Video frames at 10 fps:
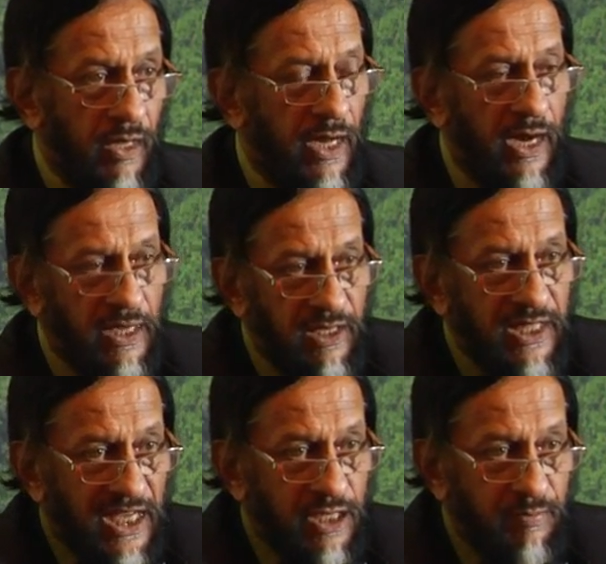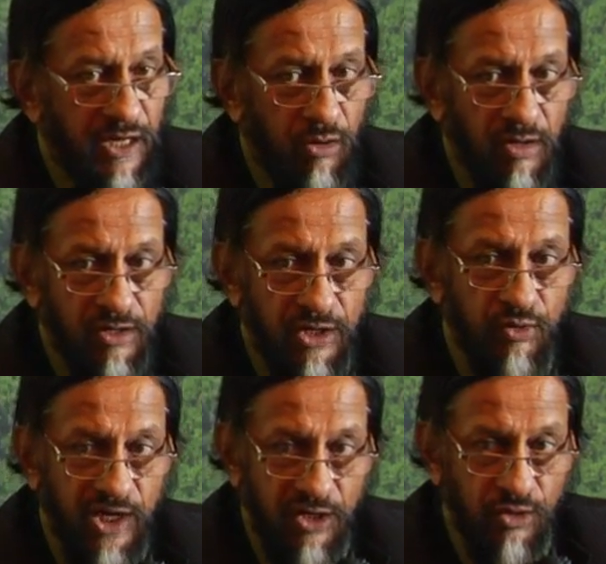And I think that's because
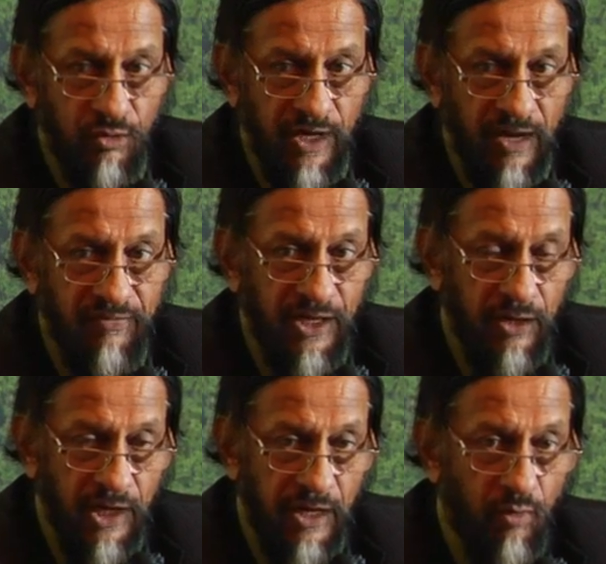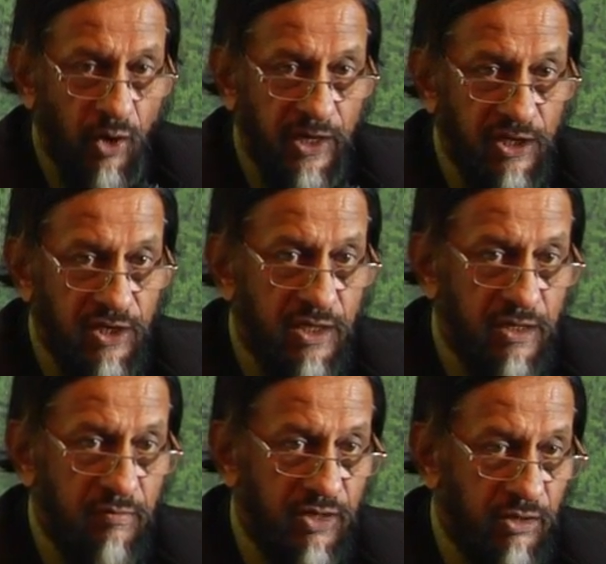you just don't have the early warning
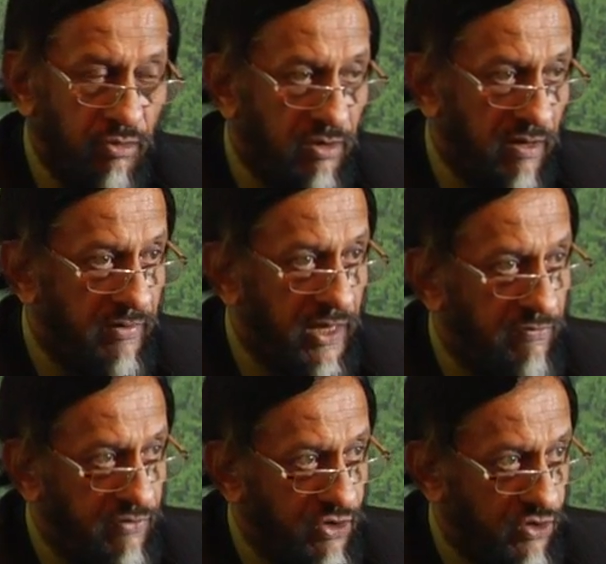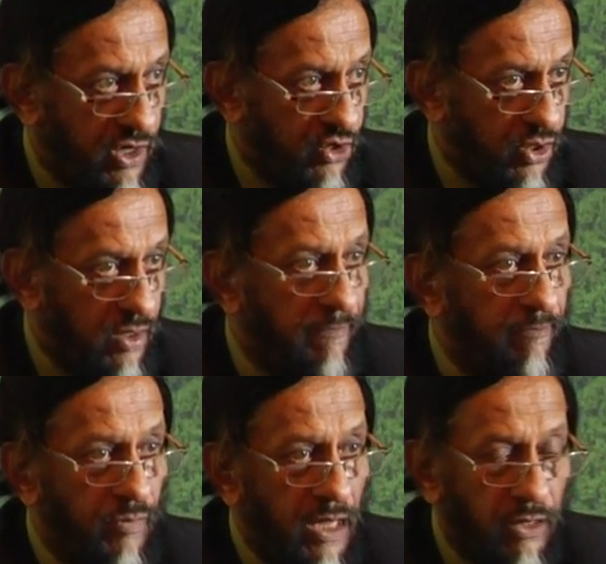systems, you don't have the infrastructure,
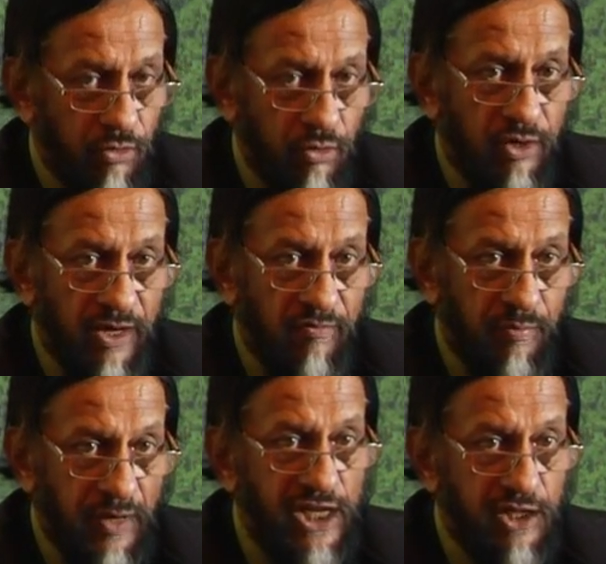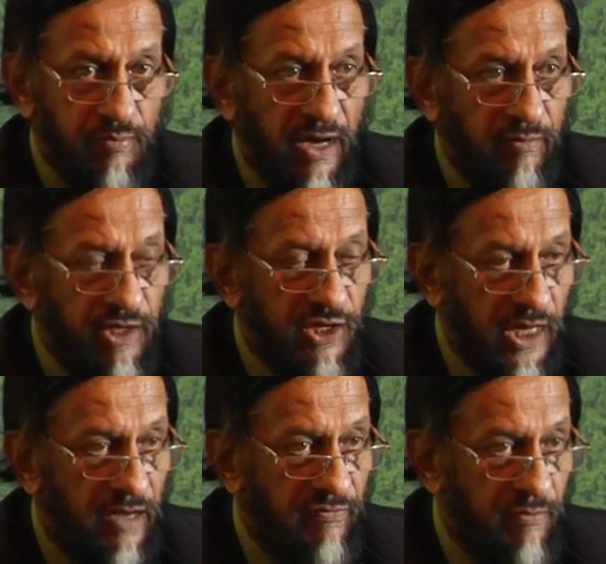you don't have the means by which
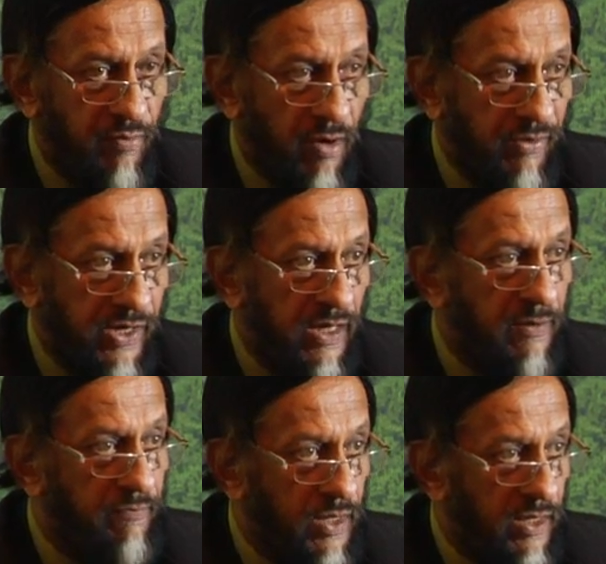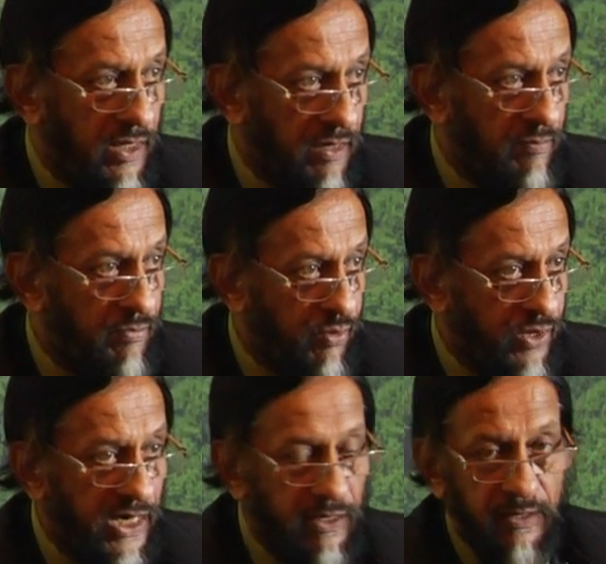life and property can be
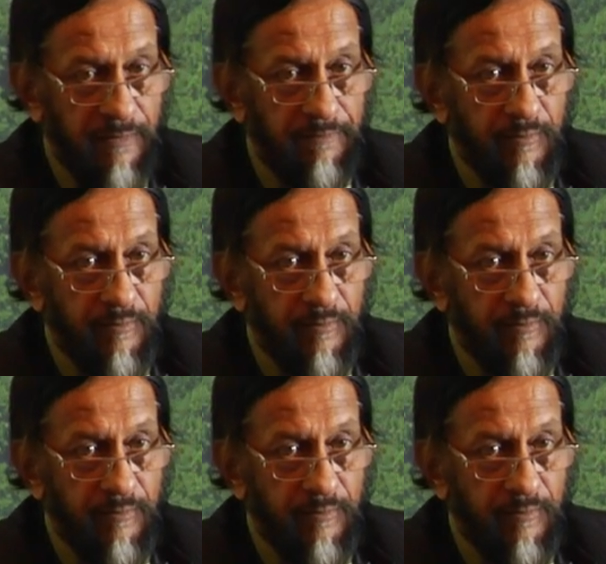protected